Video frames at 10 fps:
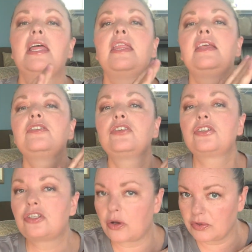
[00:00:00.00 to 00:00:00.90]
These are
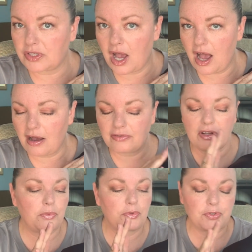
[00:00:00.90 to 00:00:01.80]
so
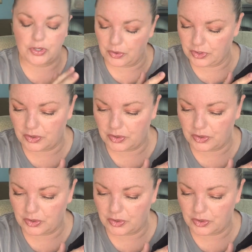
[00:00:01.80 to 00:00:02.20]
soft, so, so